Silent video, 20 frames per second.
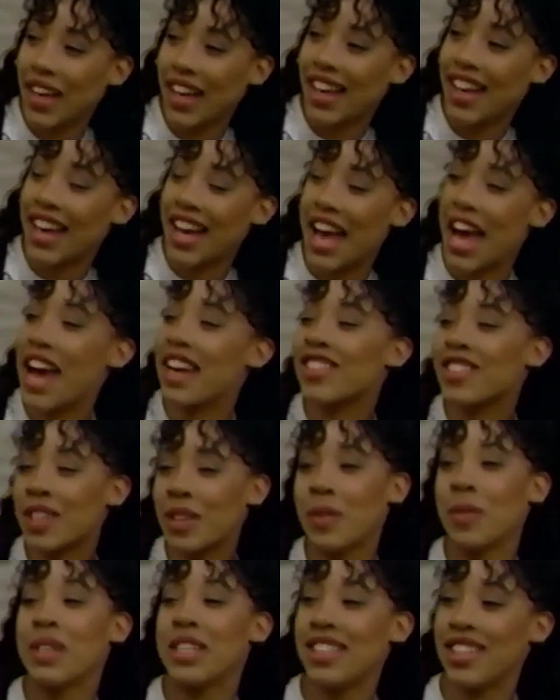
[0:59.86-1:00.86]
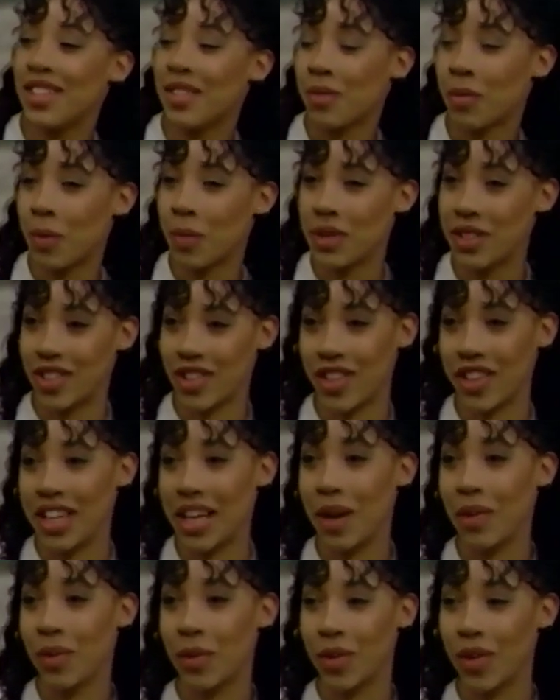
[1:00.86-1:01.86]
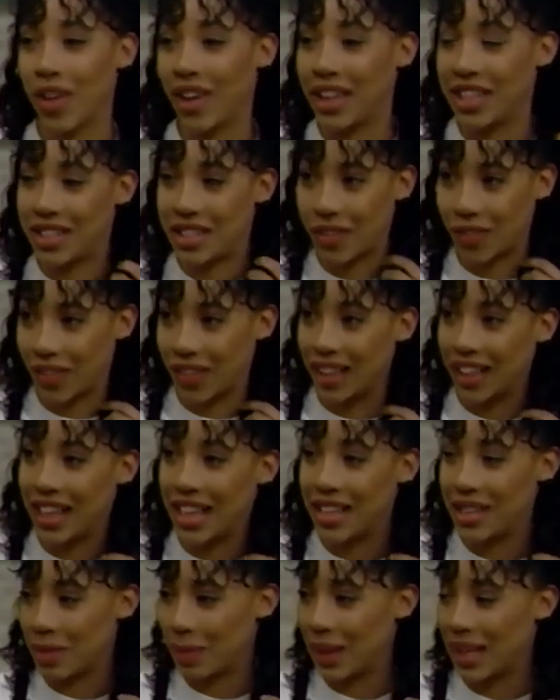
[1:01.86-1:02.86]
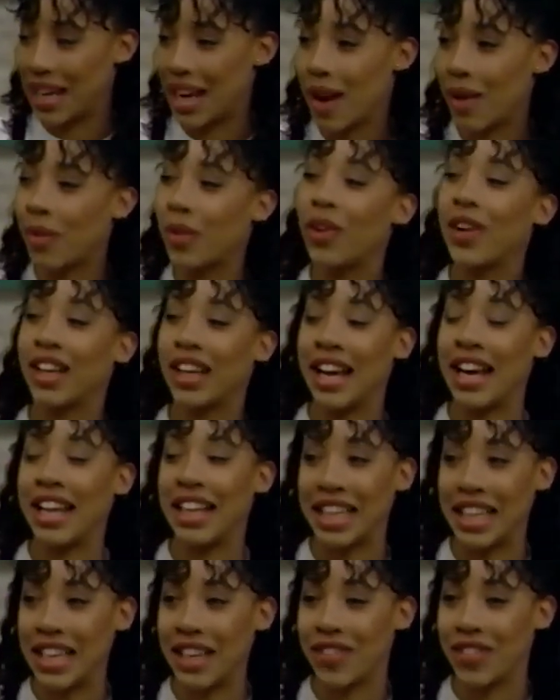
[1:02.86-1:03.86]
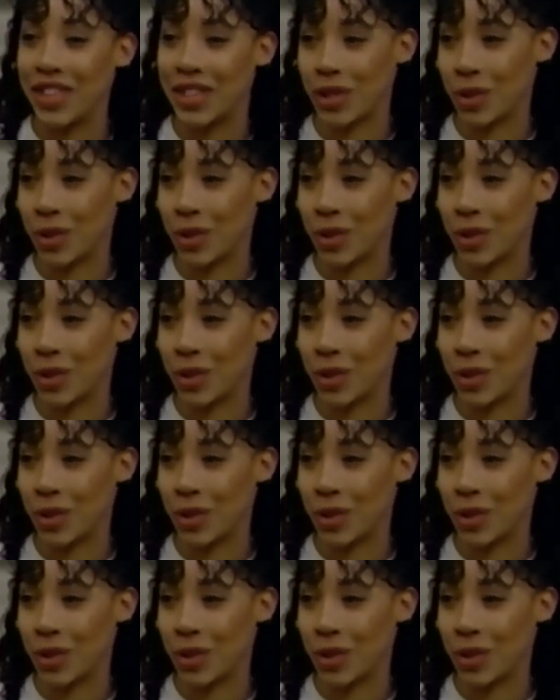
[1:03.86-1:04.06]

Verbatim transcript: hair? Actually, we didn't. When we started out, we were all at different lengths, but now we're all kind of even.